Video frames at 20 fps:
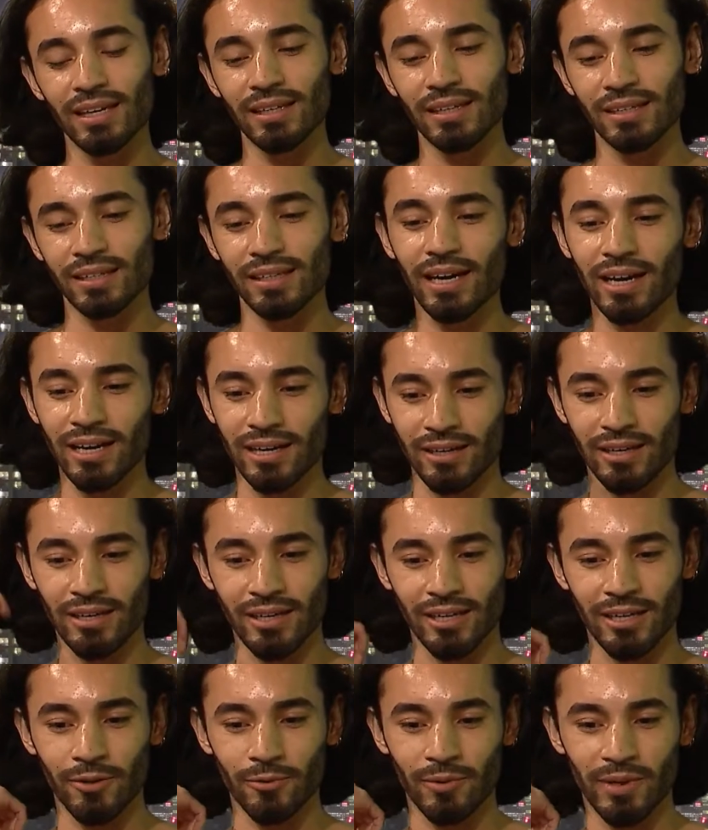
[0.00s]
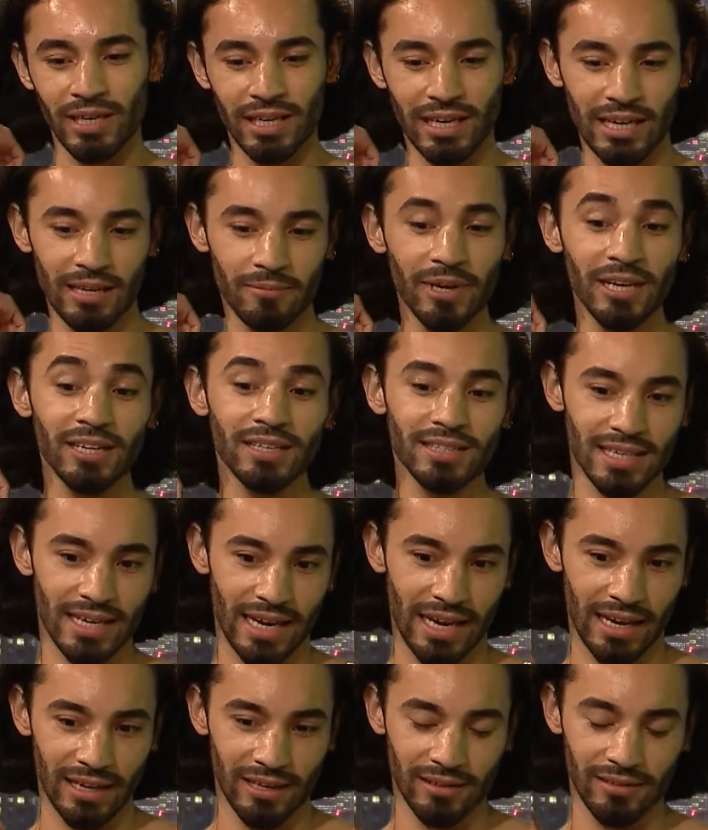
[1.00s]
I came out as
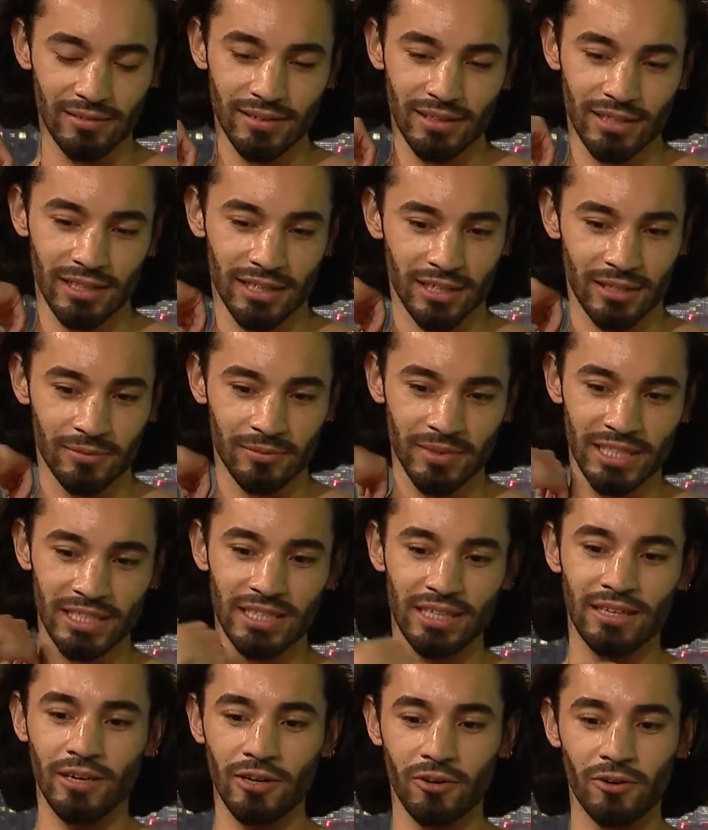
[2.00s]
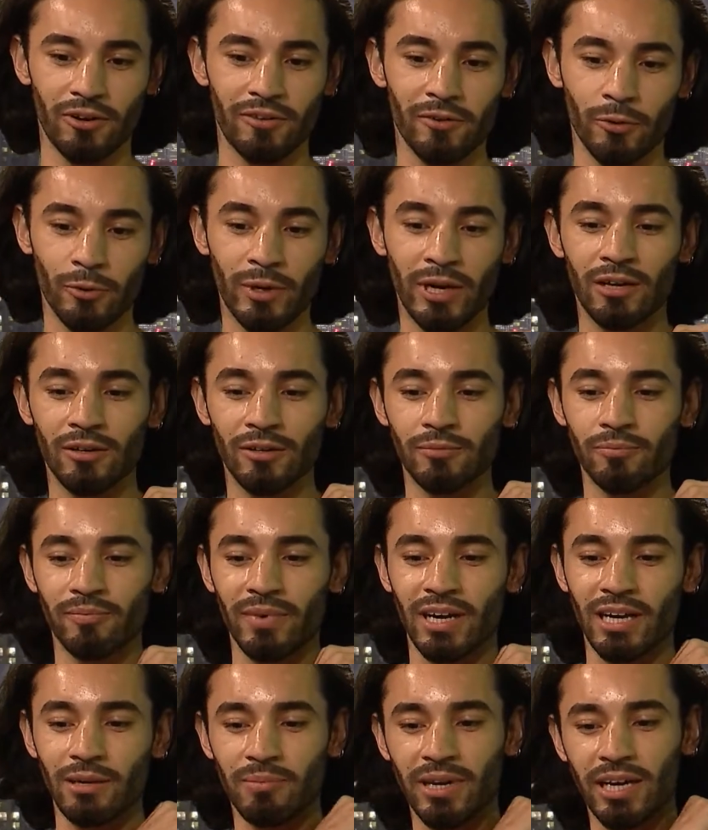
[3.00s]
gay, it didn't go over well.
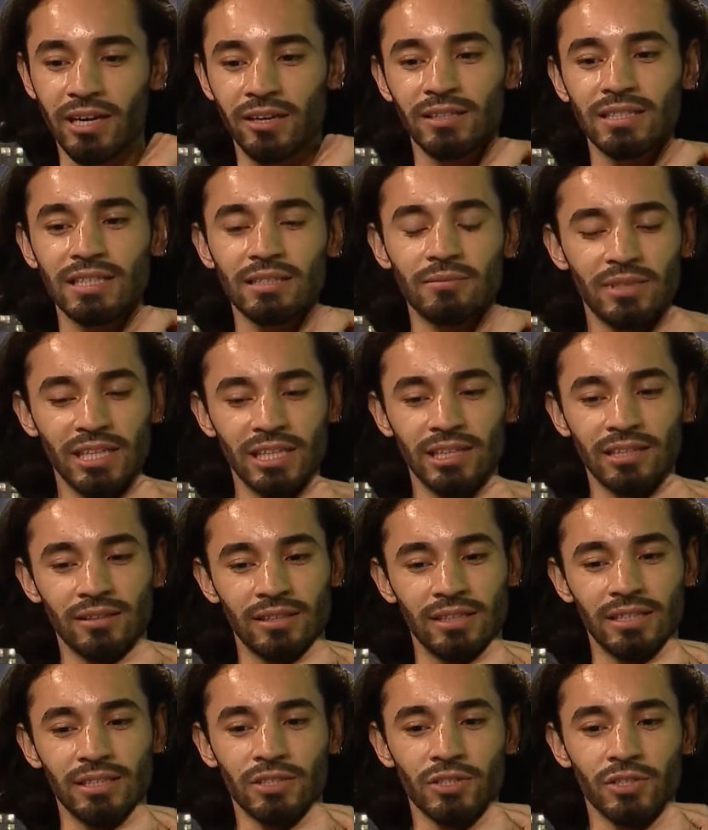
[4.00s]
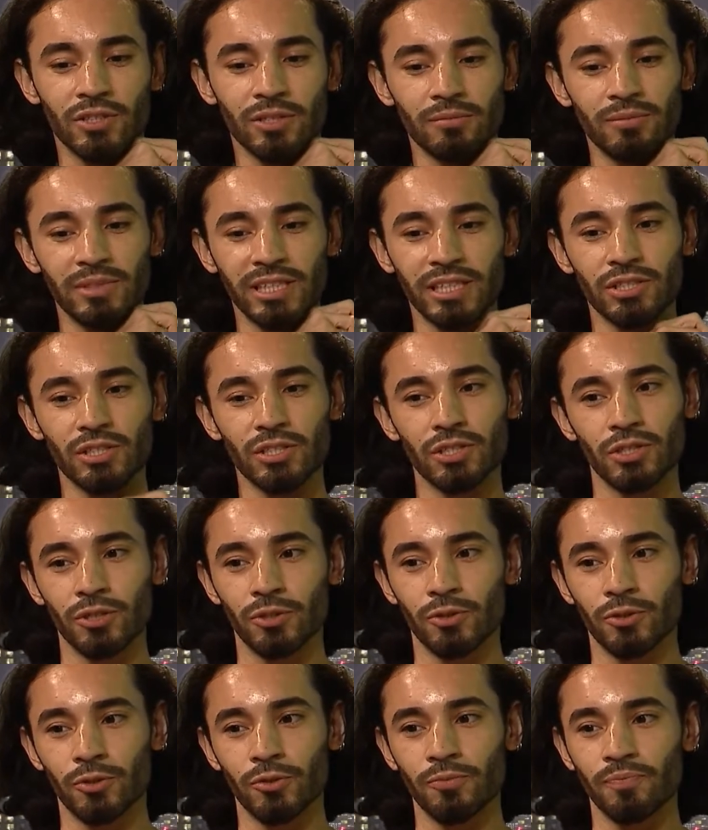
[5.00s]
My parents immediately took me
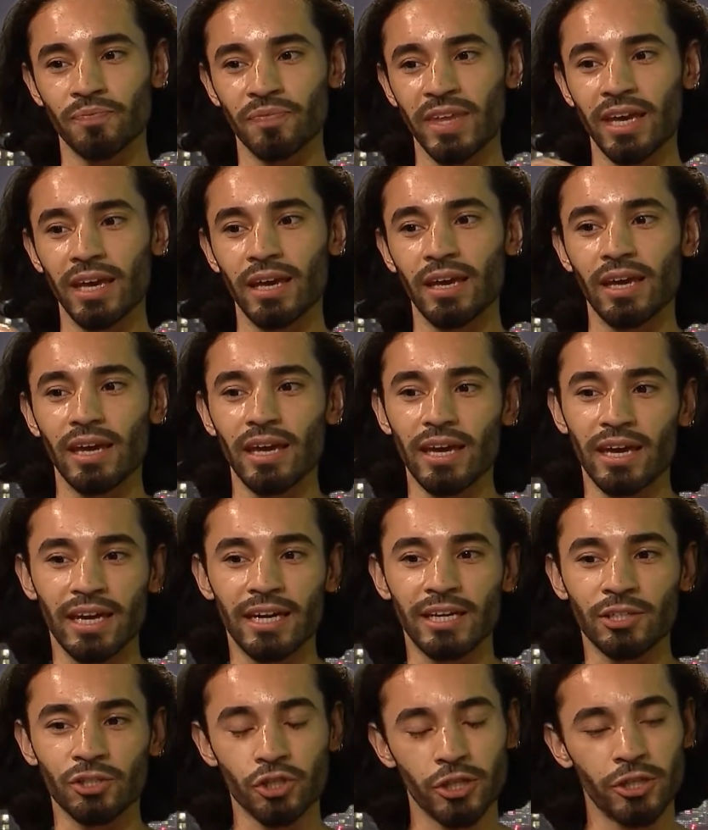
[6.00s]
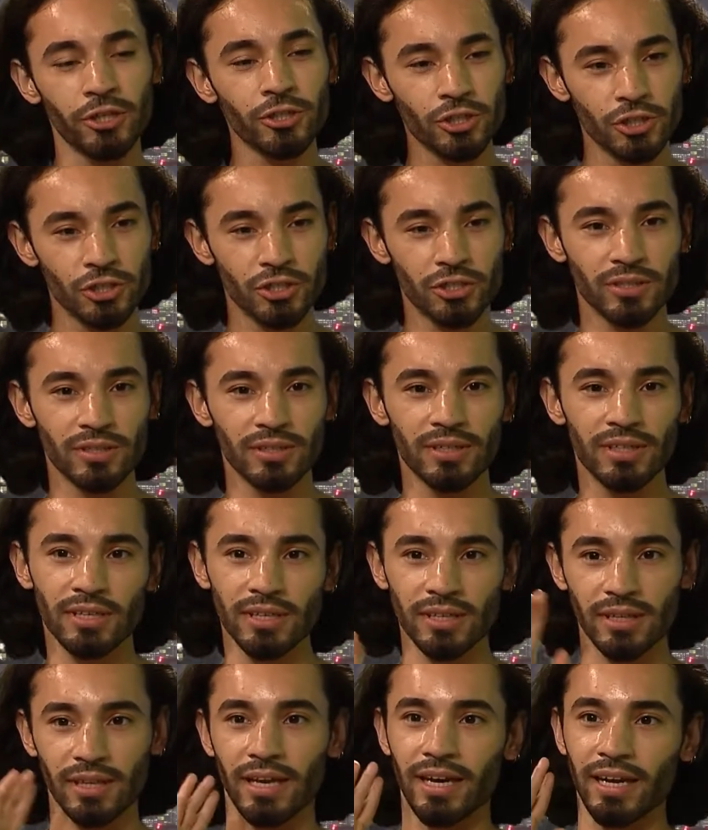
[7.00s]
to a church
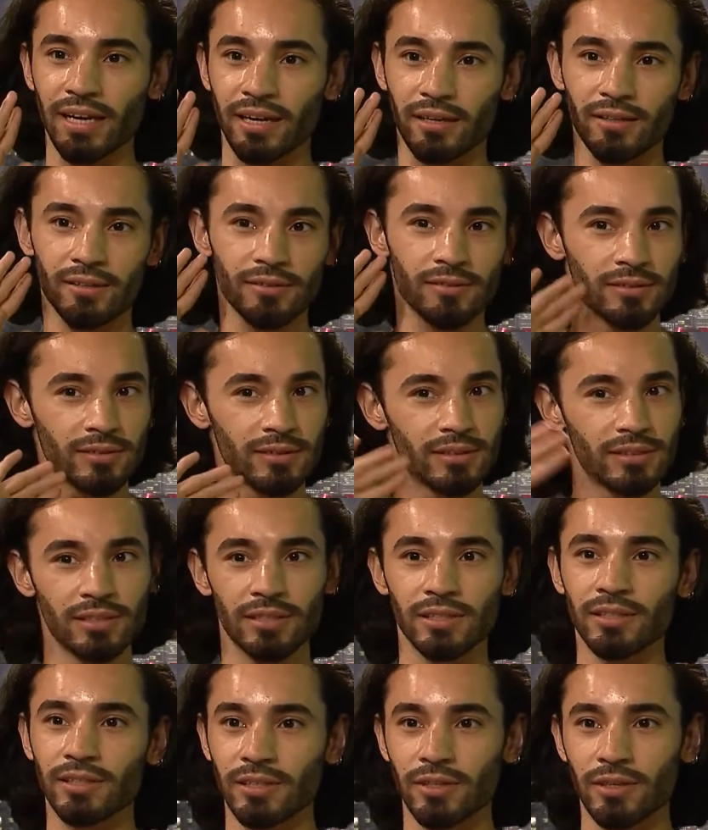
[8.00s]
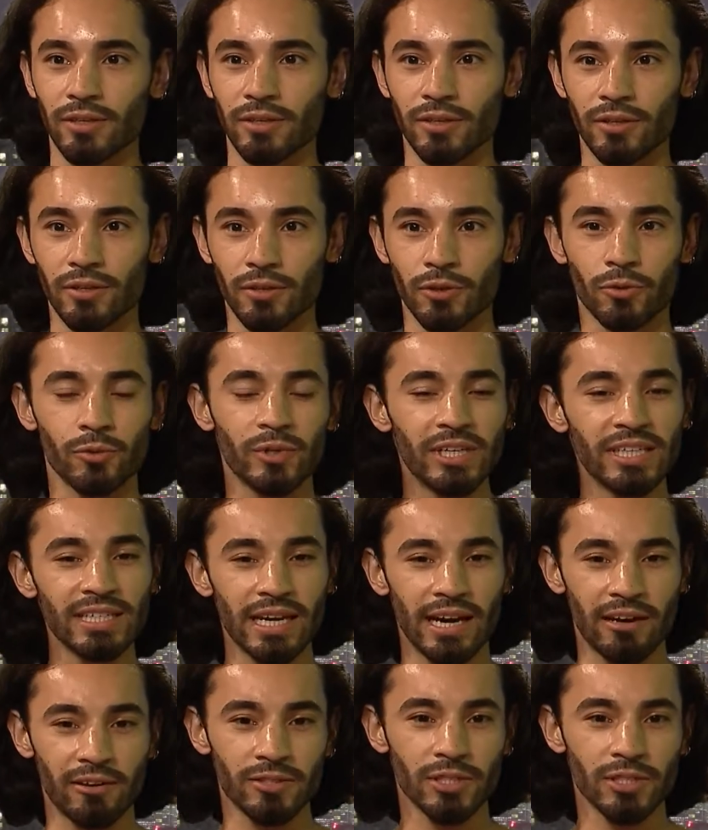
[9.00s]
like 3 towns